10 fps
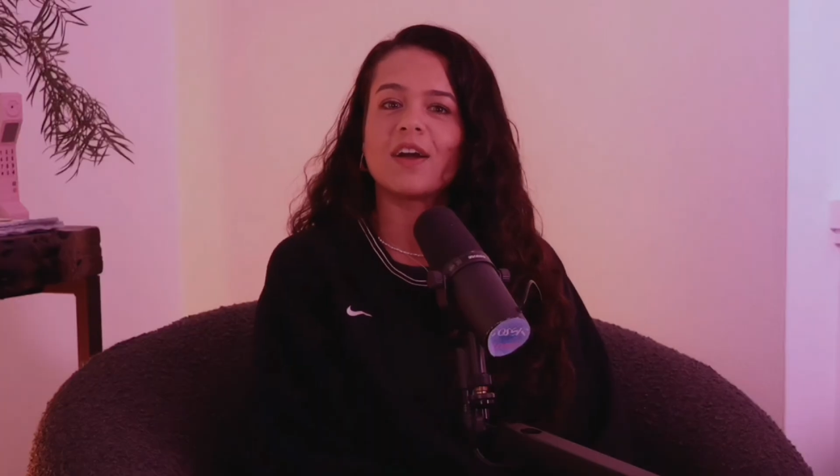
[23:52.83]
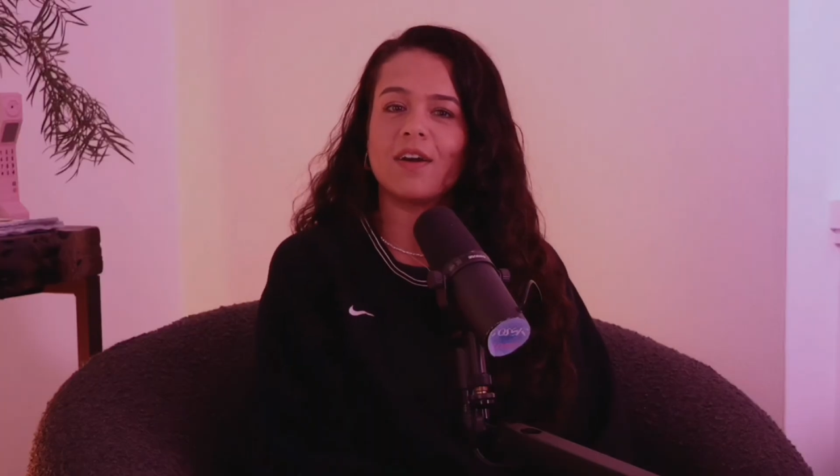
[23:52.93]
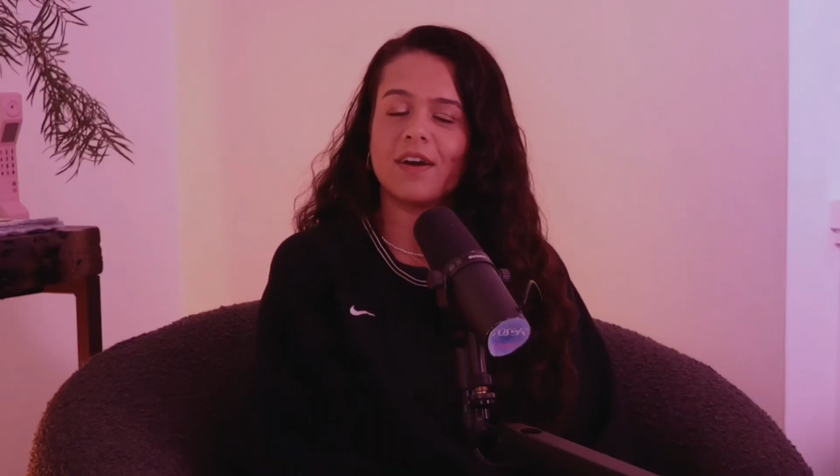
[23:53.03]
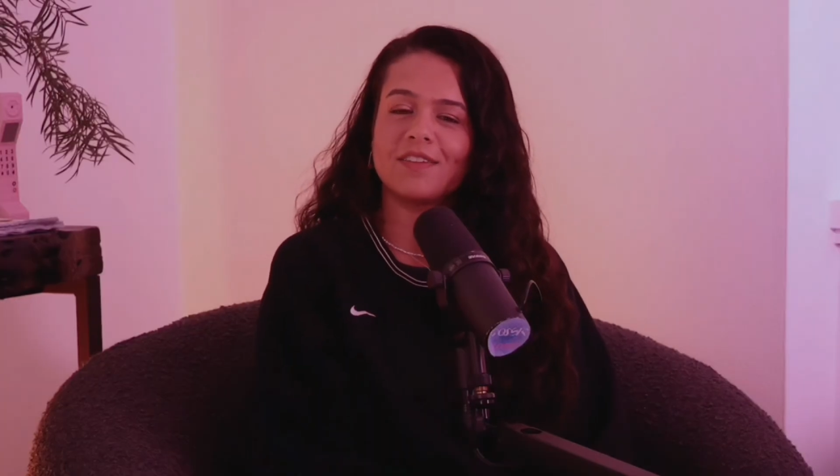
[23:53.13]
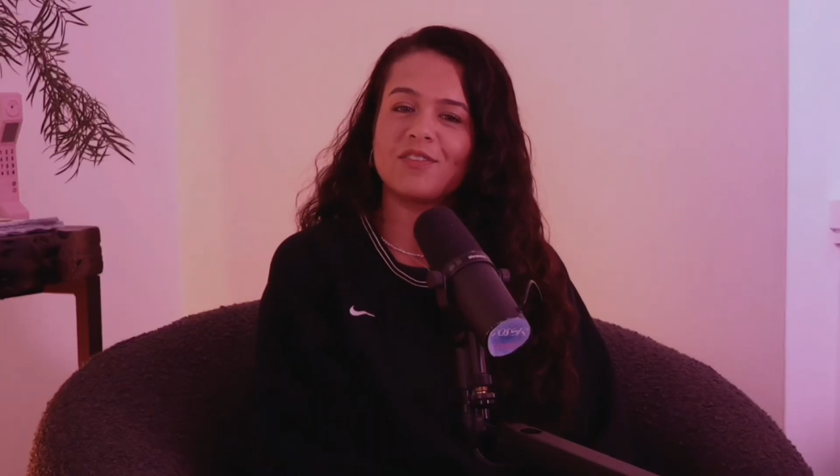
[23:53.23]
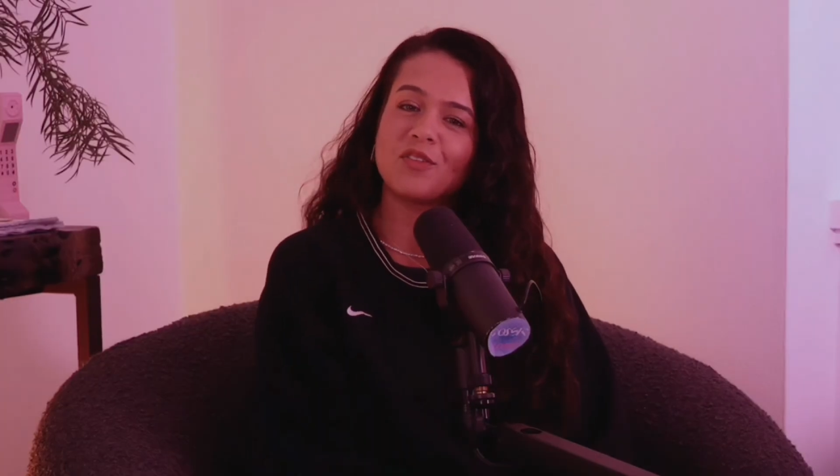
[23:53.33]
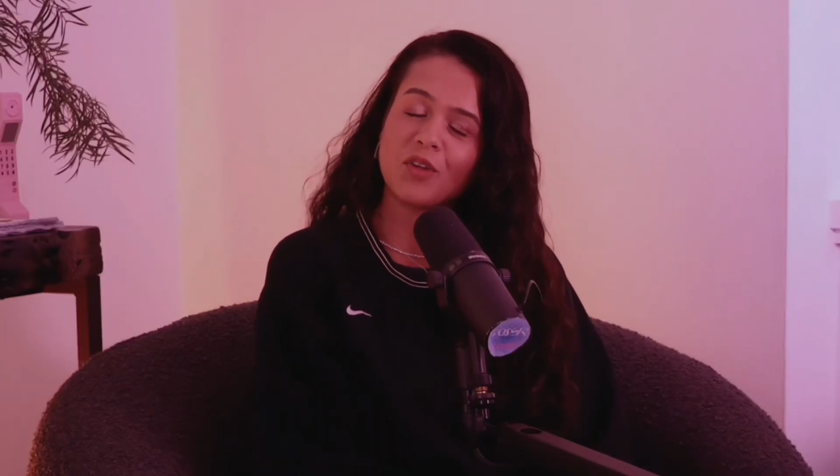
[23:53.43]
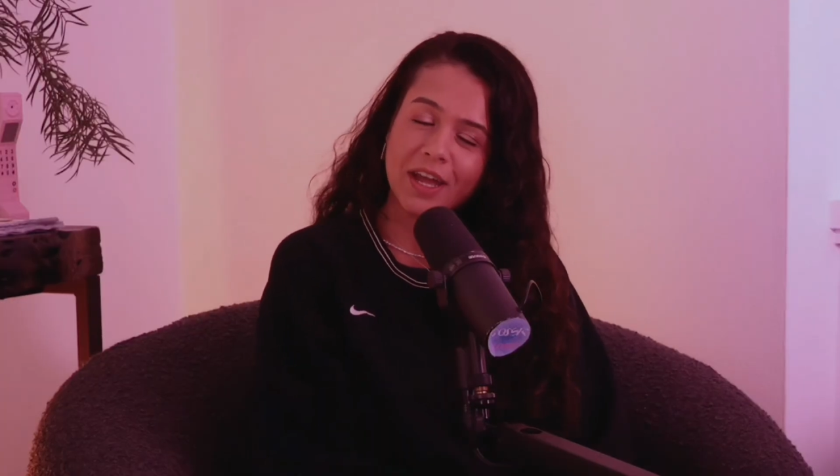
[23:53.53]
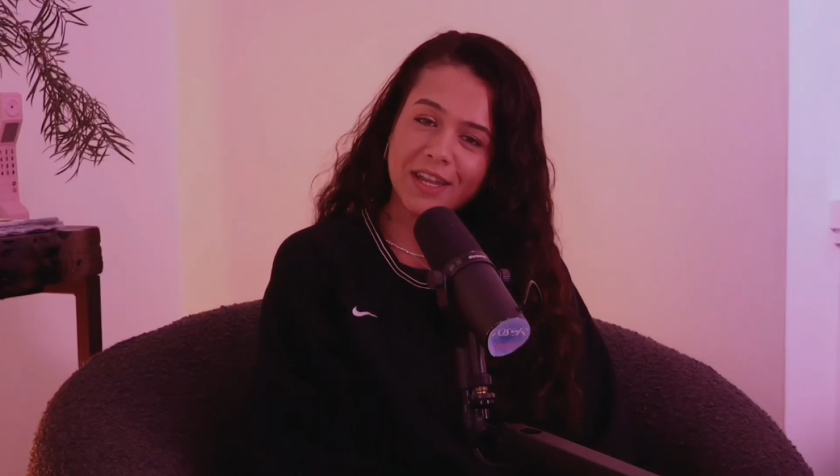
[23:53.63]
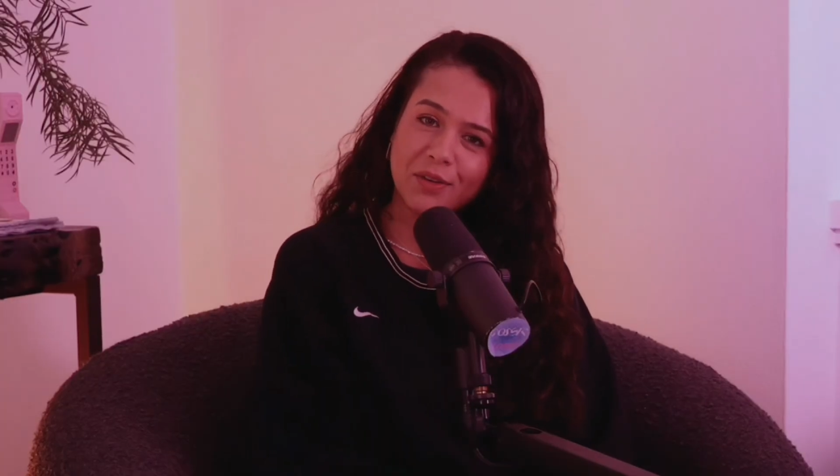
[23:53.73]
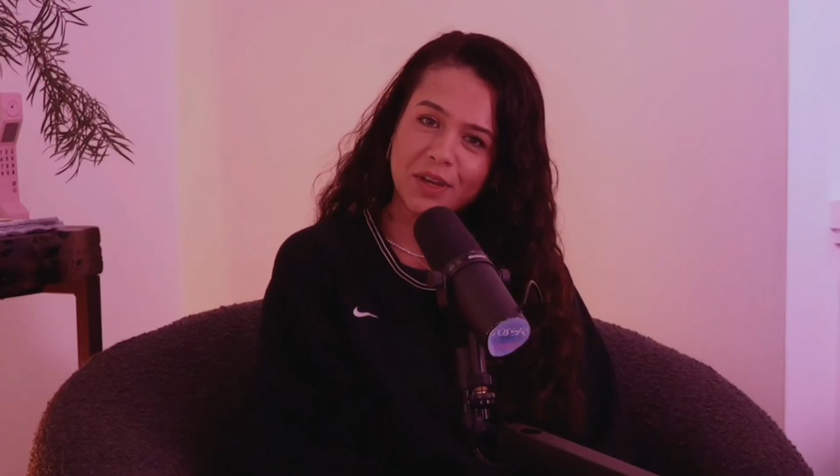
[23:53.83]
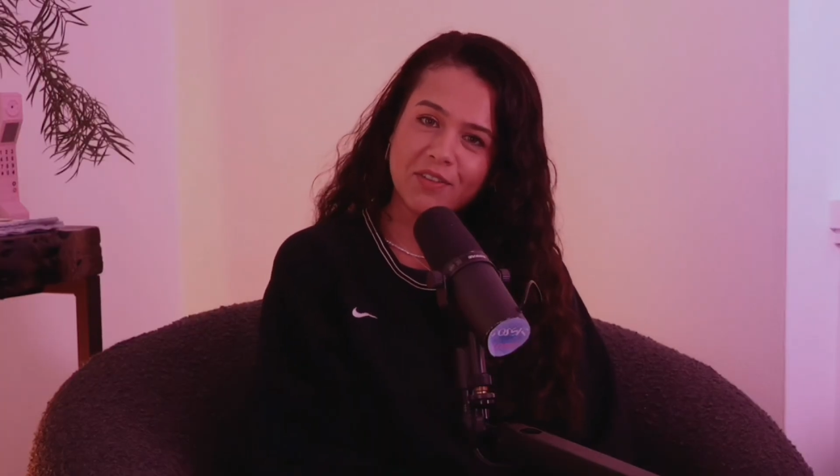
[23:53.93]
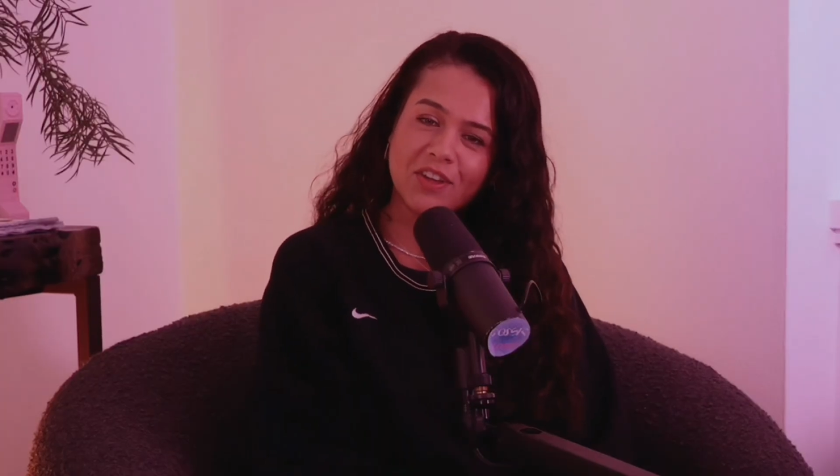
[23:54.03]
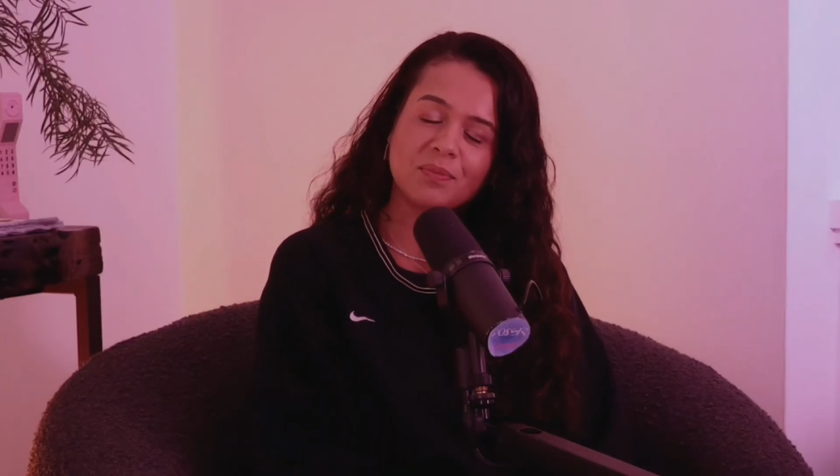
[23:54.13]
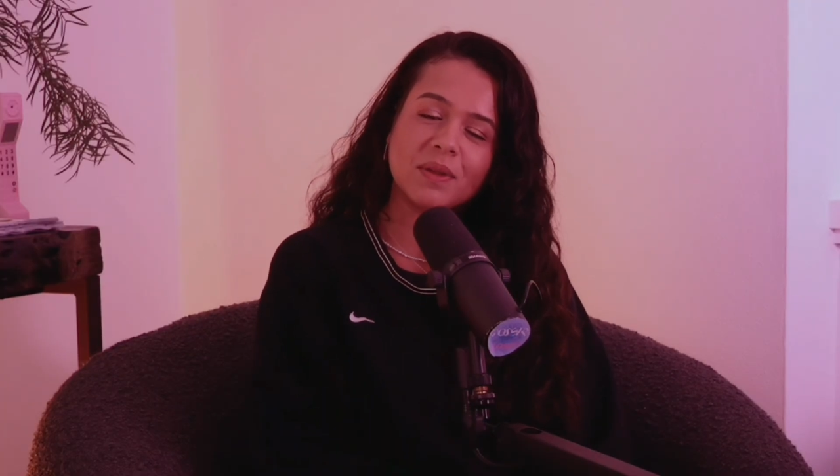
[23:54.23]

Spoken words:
Guys, if you've got any queries,